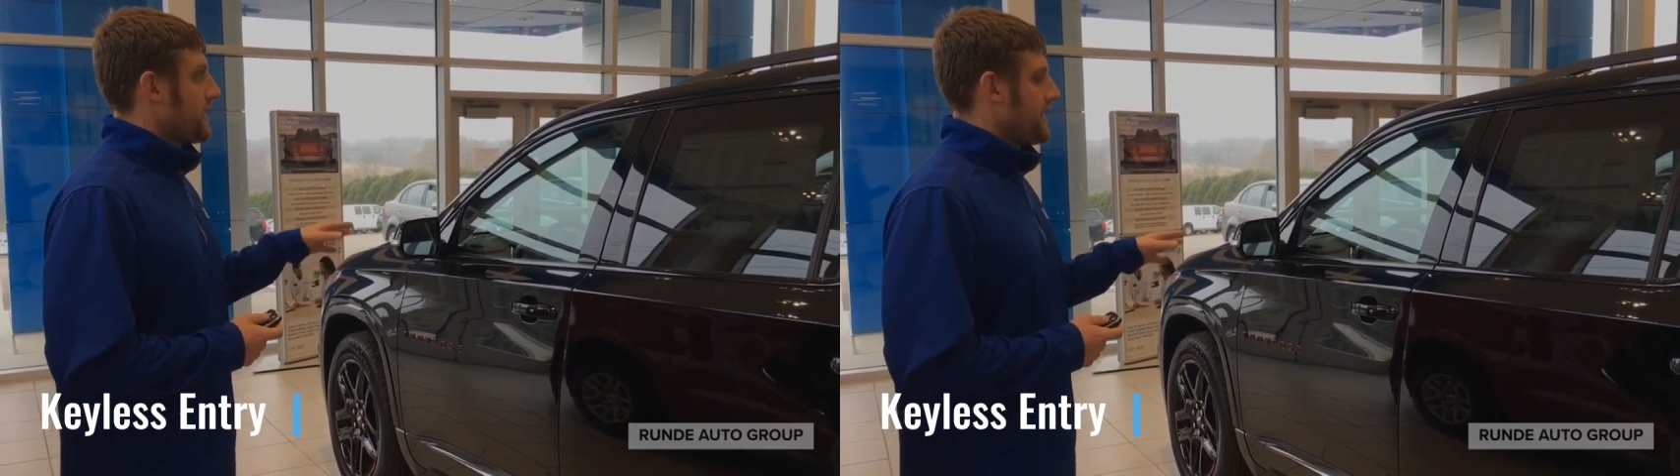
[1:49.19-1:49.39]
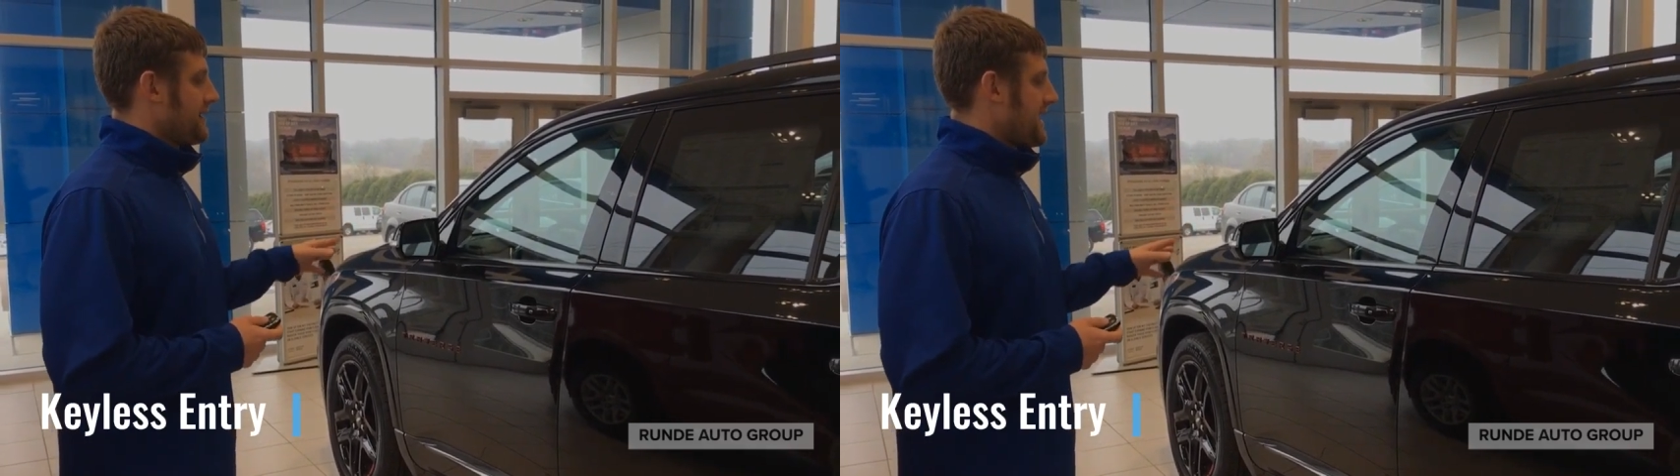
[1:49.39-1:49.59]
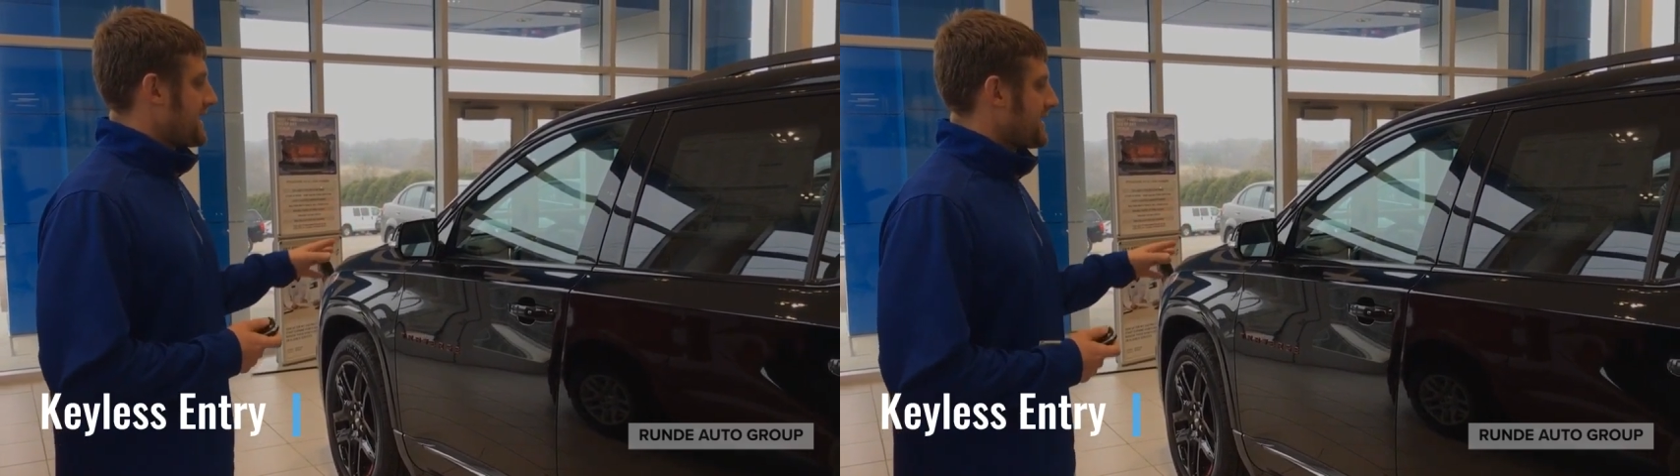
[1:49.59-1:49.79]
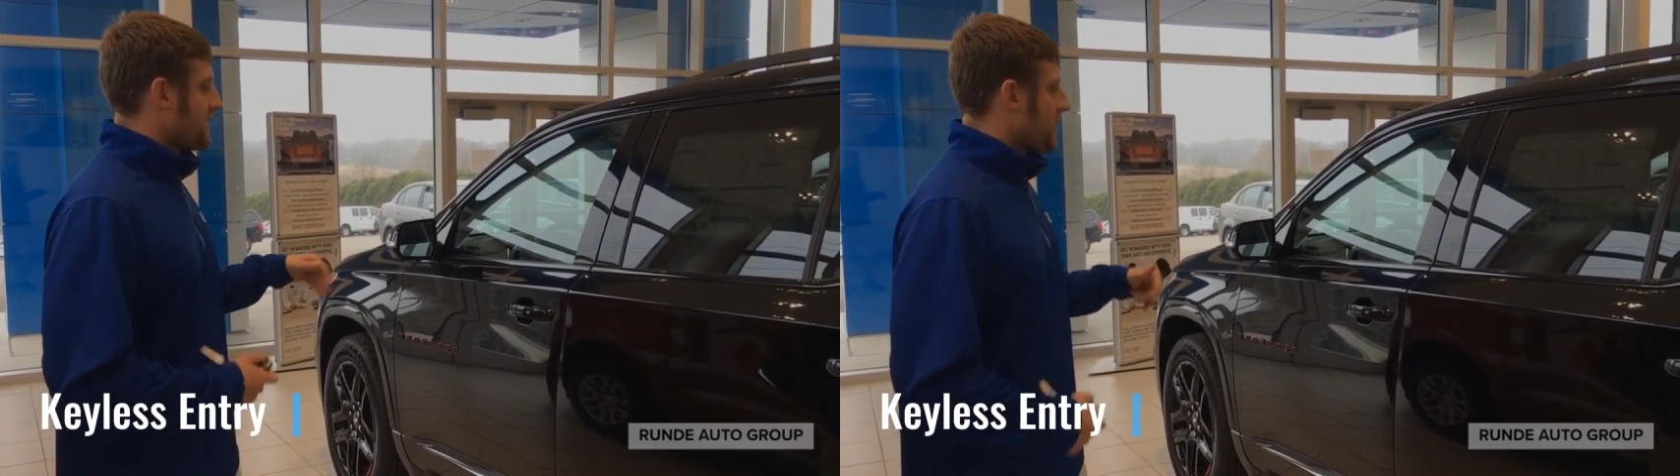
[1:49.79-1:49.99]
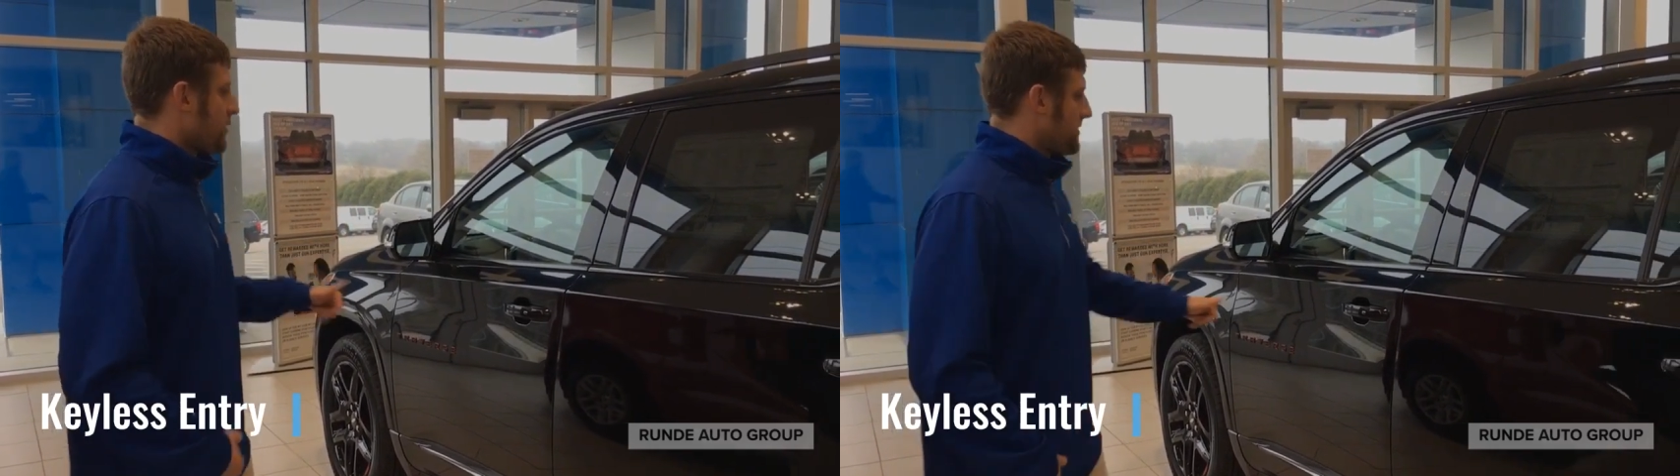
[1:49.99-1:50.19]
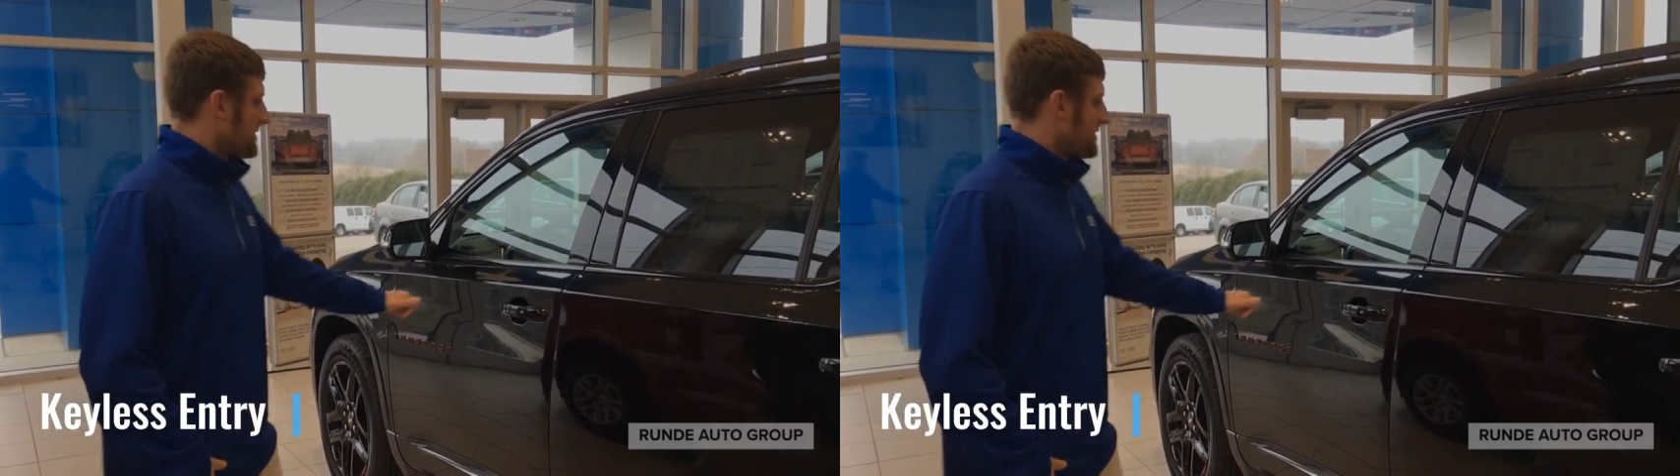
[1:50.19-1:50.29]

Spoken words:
and lock the car with